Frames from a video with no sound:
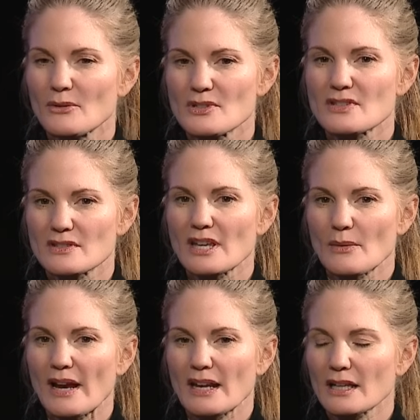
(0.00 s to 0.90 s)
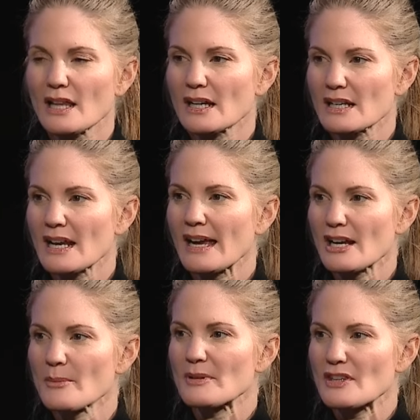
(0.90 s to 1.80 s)
it was, they were eight o'clock at night
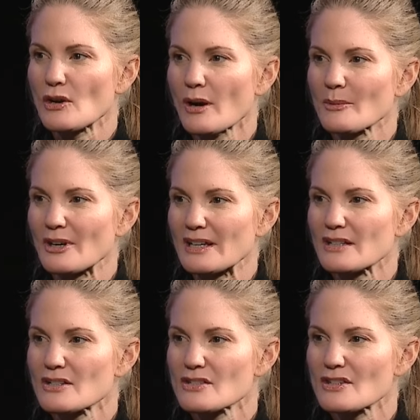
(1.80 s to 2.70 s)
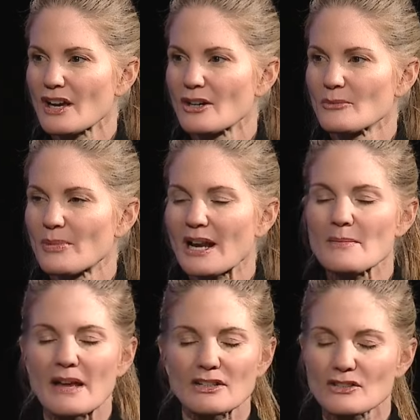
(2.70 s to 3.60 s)
up at the Armory. Okay. So, but I
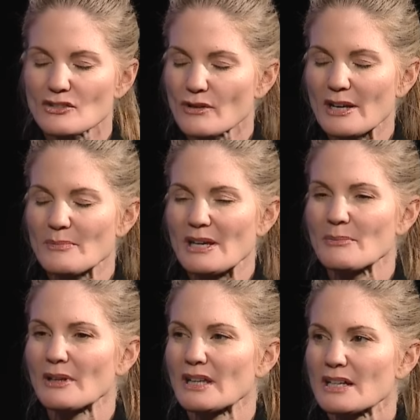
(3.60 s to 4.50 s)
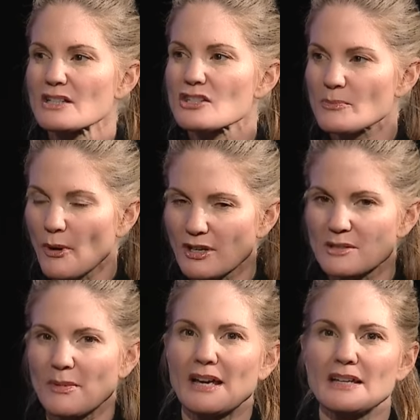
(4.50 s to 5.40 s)
met great people, and it
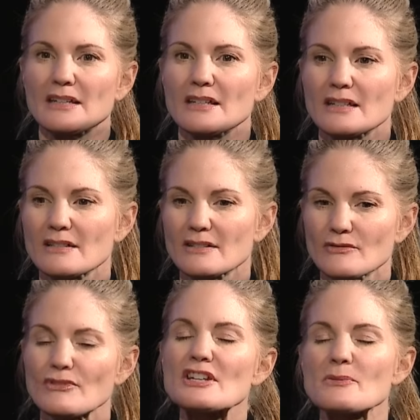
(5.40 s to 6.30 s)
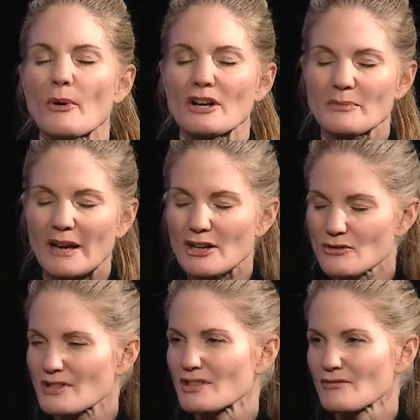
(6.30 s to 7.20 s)
sparked my, it re-sparked my
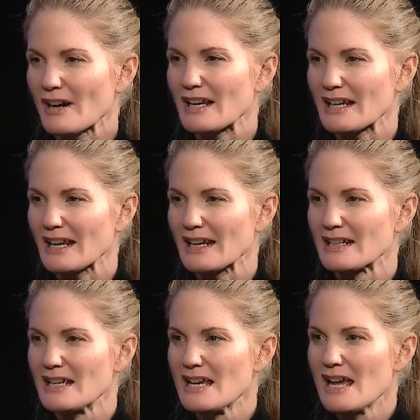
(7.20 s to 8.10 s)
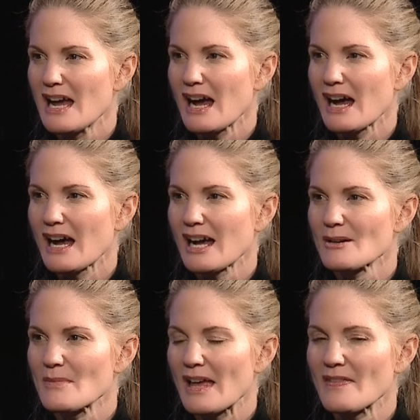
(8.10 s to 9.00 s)
interest in running again.
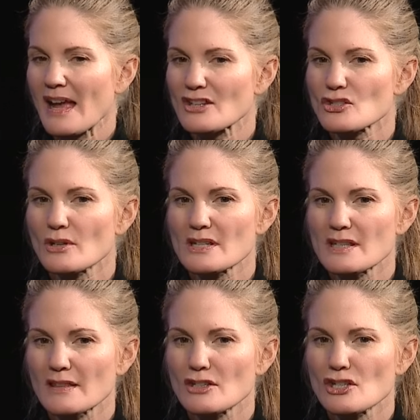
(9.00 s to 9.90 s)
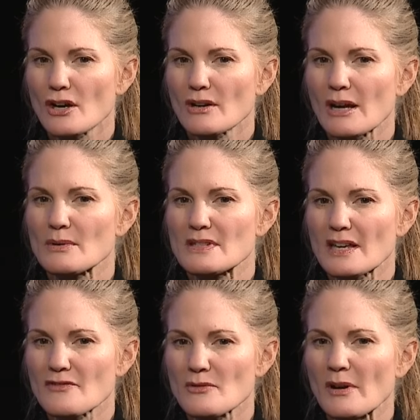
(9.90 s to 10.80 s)
Um, and that sort of set the tone, I would
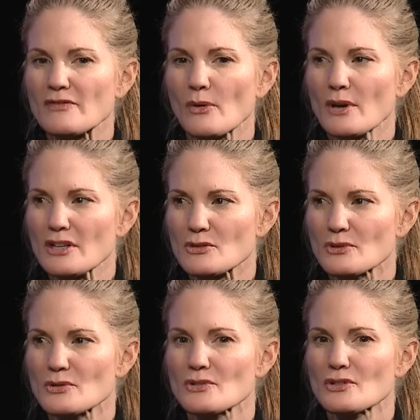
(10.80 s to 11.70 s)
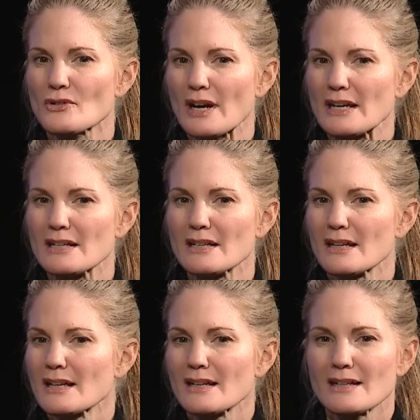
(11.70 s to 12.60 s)
say, for my forties, which was a great,
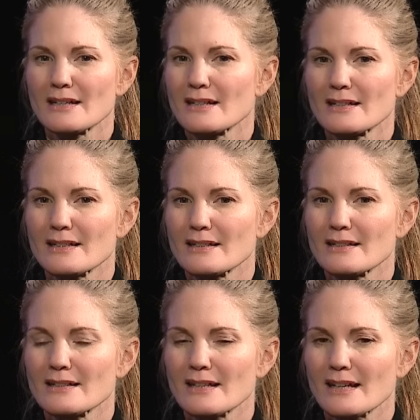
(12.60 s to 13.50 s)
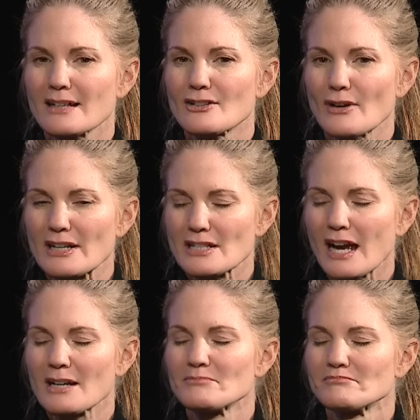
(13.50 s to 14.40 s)
a great
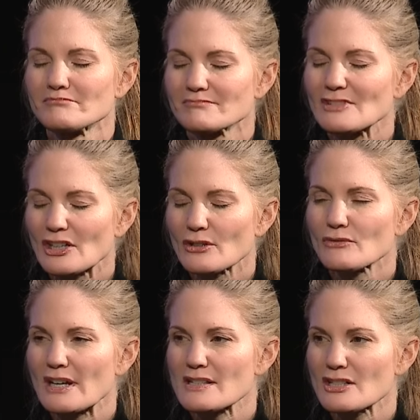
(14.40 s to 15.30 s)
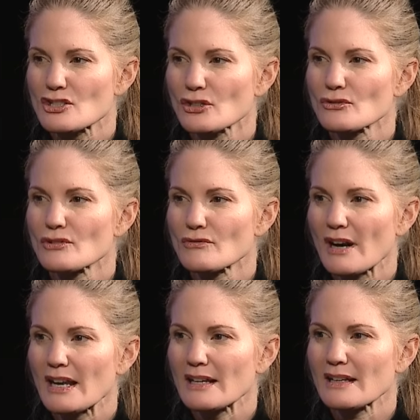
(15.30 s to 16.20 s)
time. You know, Excellent. raising children,
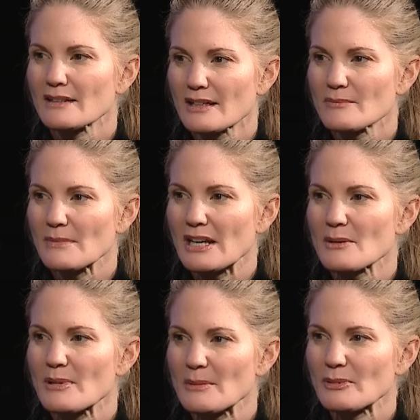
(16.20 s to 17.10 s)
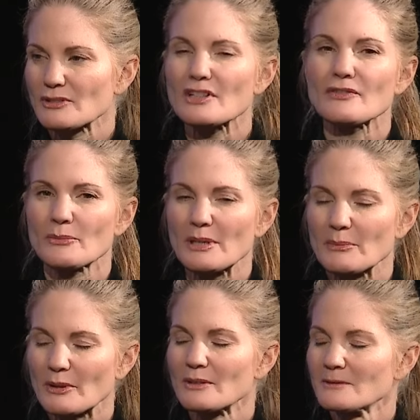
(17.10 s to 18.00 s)
running, Excellent. meeting people, different Ex
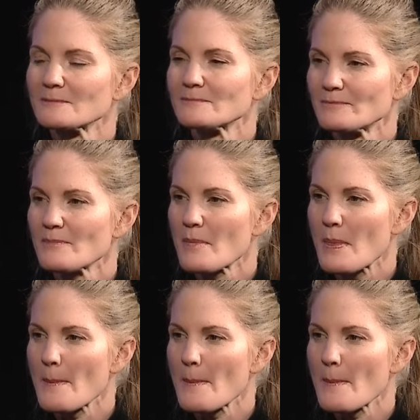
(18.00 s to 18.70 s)
people. Excellent. You